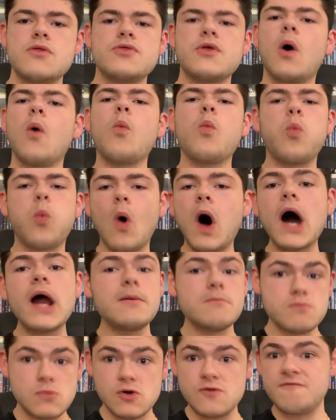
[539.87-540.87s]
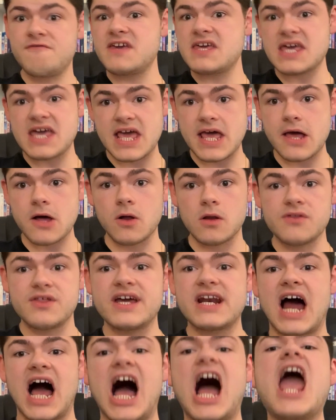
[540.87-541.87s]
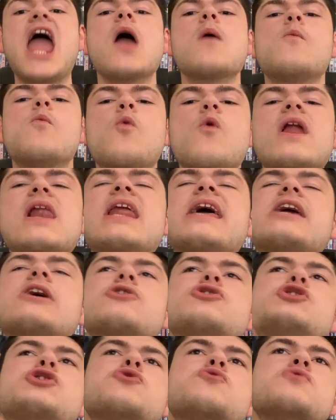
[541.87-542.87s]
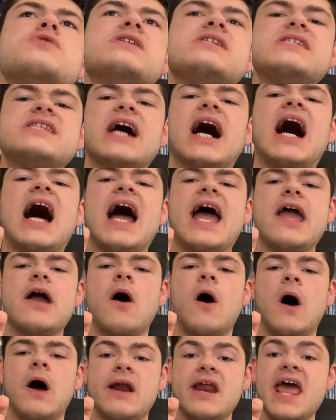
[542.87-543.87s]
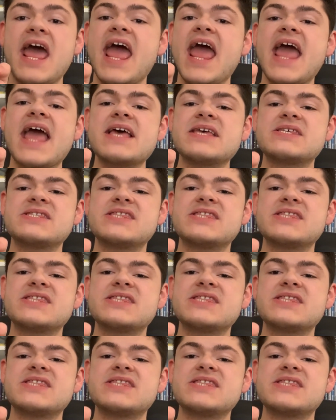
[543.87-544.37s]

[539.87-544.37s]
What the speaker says: The one movie hill that I am willing to die on is